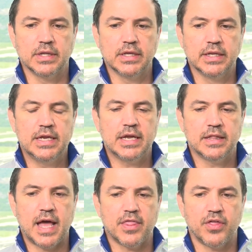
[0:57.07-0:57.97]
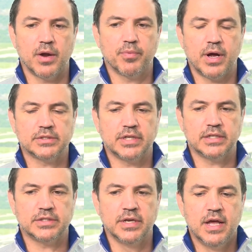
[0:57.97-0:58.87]
leading that thought
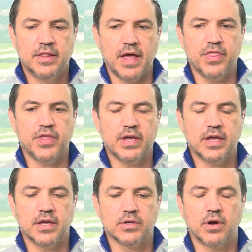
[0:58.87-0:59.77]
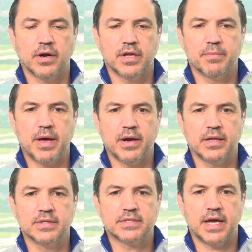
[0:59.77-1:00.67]
process and that thinking and talking about it
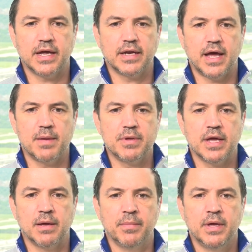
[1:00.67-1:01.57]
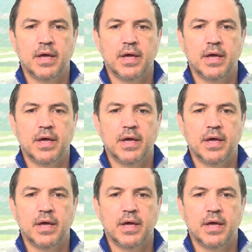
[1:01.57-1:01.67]
inside IBM.